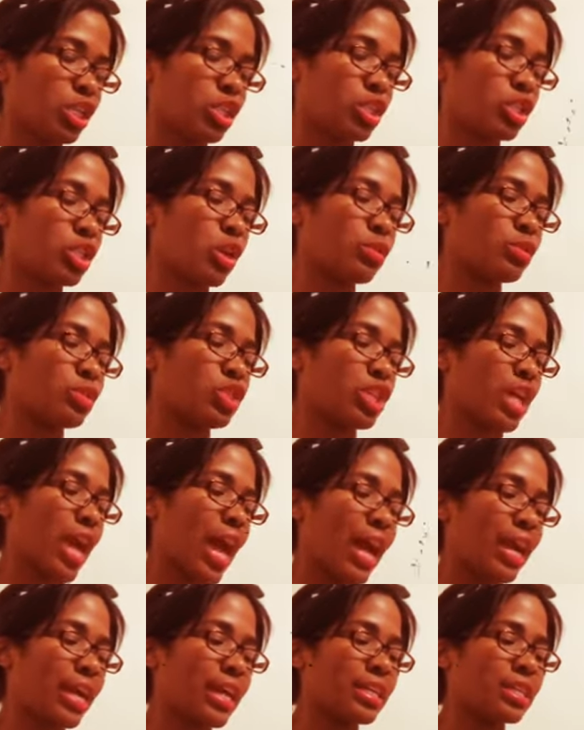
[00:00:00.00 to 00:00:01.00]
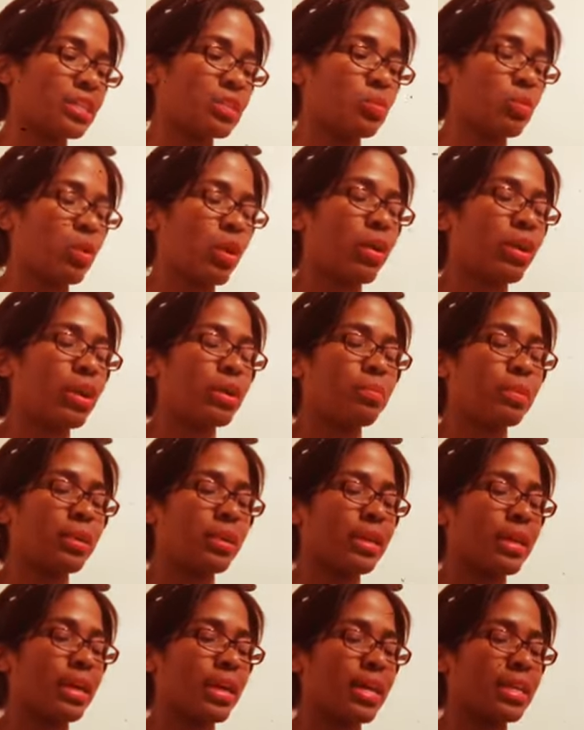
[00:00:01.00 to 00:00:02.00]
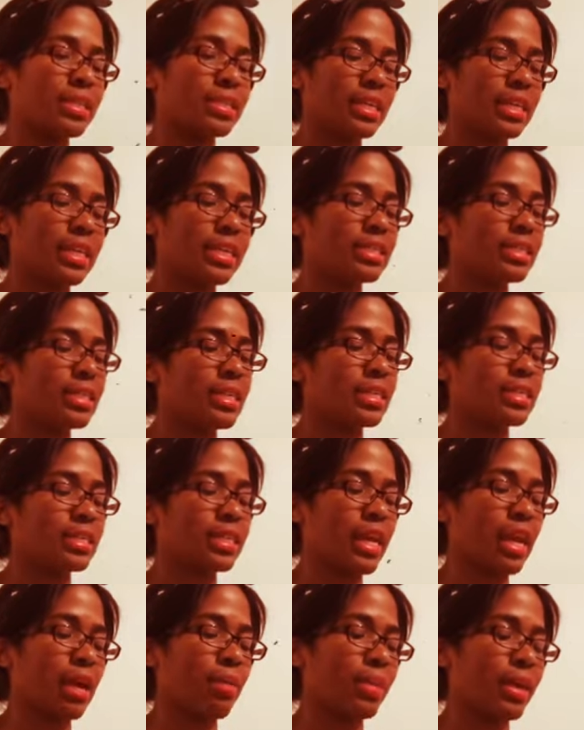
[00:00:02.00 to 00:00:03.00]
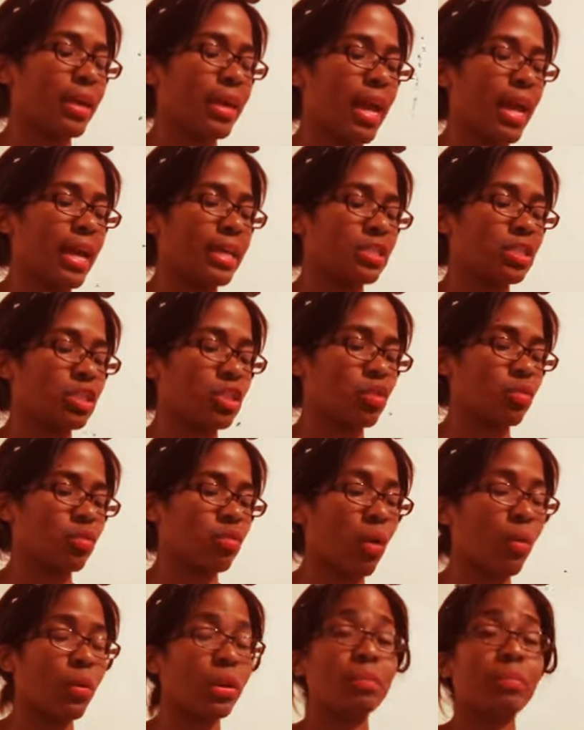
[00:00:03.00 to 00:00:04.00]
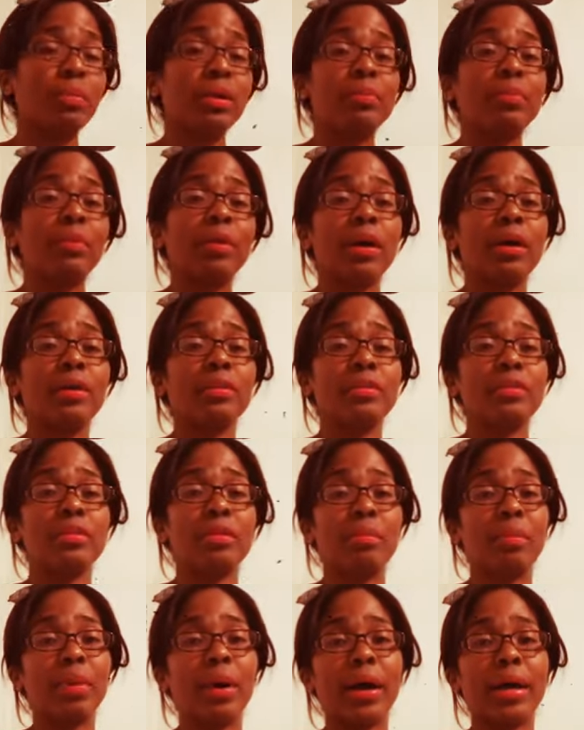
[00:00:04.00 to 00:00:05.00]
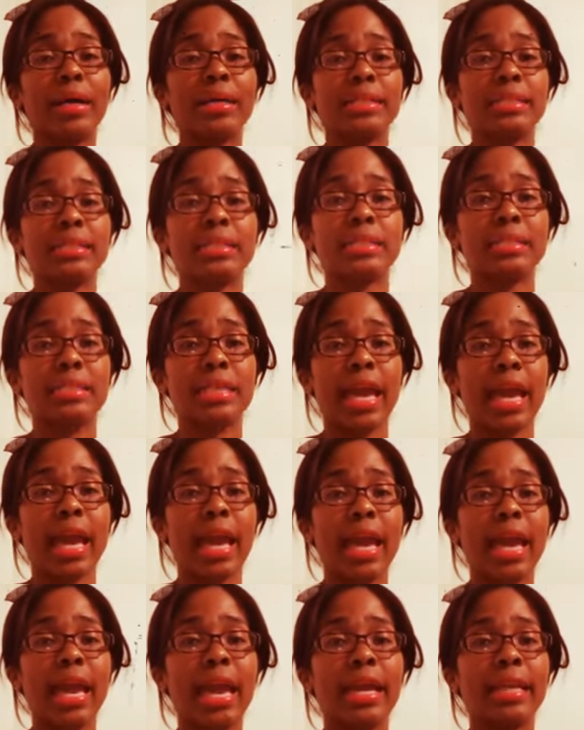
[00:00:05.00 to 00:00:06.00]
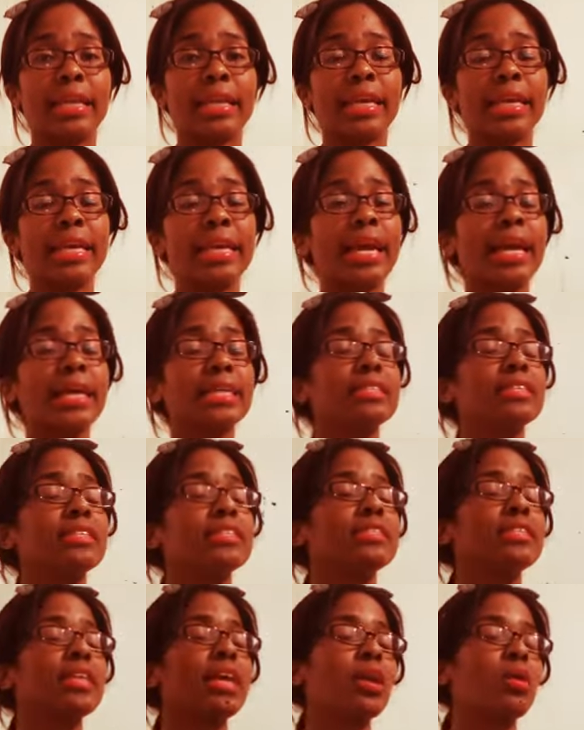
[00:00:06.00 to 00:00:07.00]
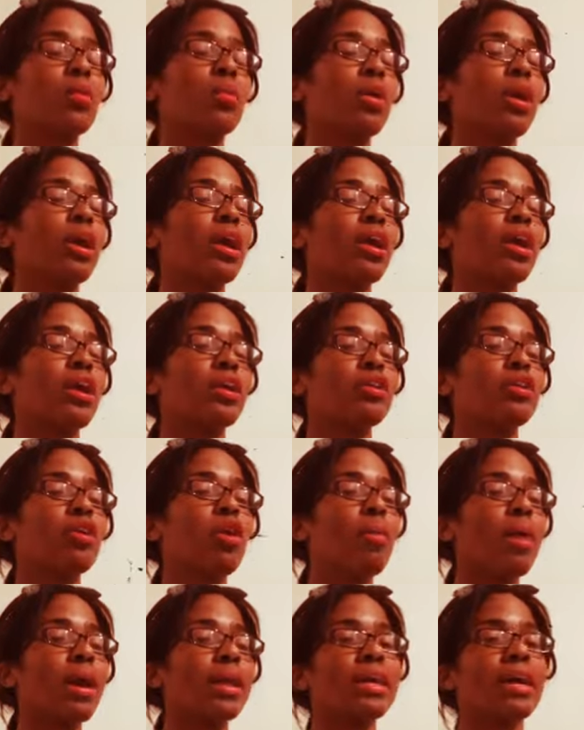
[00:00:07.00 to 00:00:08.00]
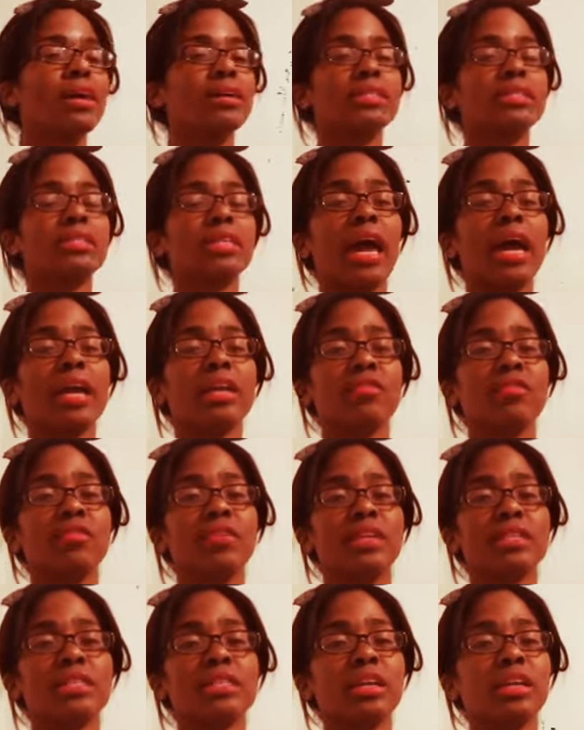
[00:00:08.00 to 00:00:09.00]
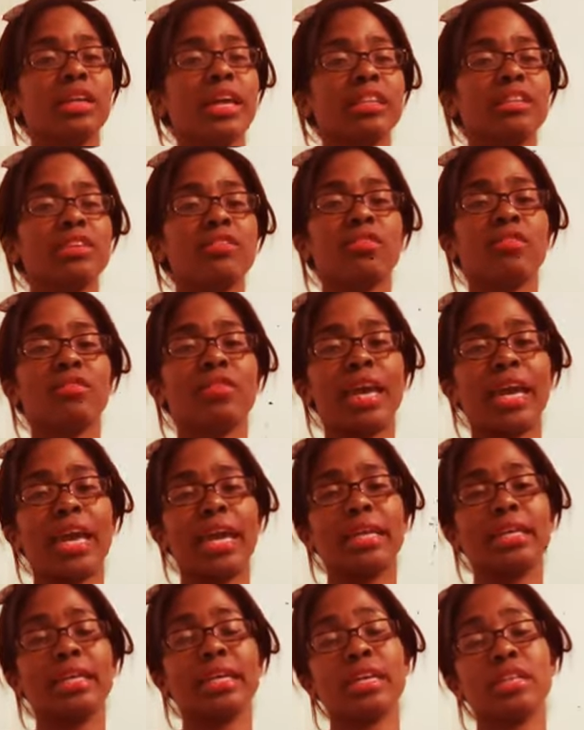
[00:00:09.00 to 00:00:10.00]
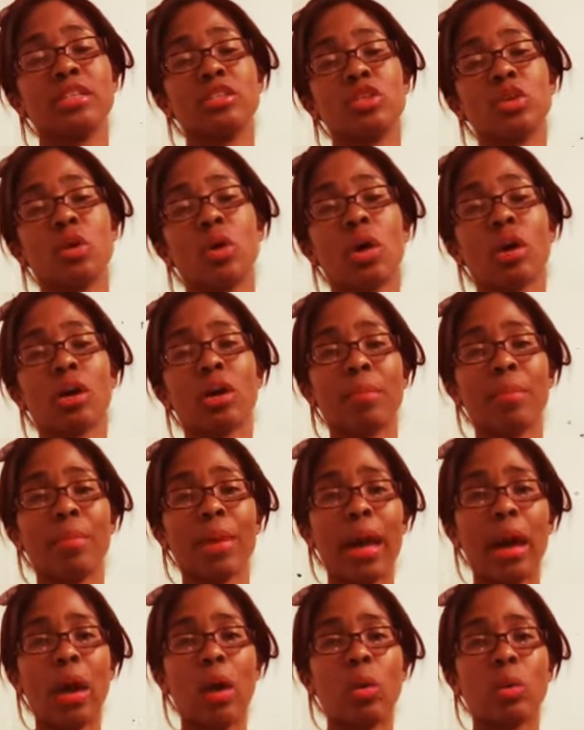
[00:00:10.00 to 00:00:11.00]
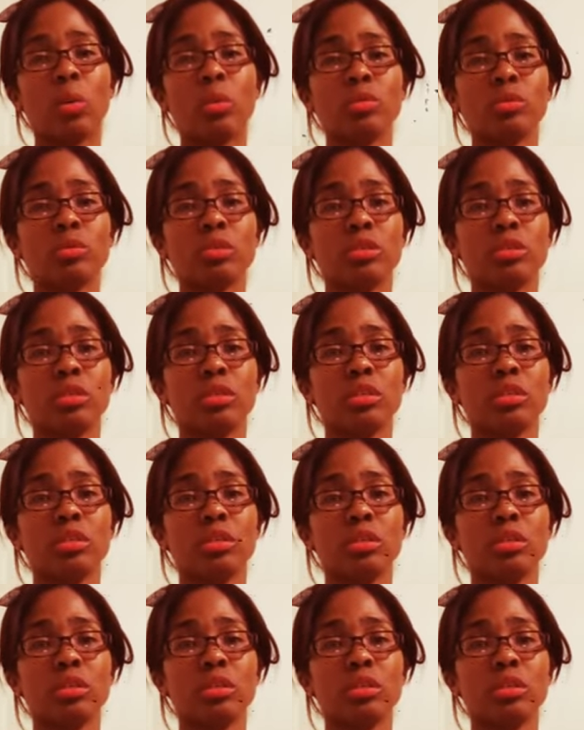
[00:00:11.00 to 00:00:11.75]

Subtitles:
So Jack is worried because he sees Kimmy as throwing people under the bus. And he has this thing where nobody outside of his collective of 8 can talk about